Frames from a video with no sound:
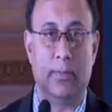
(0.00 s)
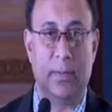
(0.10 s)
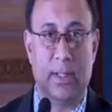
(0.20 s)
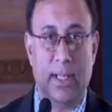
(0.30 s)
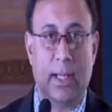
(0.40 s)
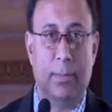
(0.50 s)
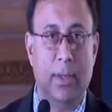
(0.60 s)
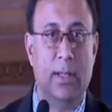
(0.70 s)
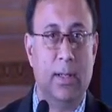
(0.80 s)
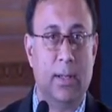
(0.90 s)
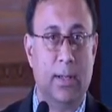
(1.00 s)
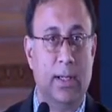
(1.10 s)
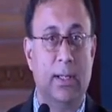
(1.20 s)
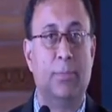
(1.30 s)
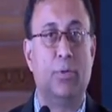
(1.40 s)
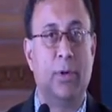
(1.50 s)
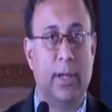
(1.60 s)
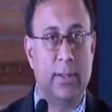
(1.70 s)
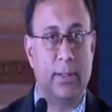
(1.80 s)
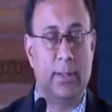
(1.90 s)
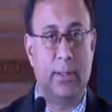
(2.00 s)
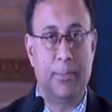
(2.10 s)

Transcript: Does that mean it is progressed?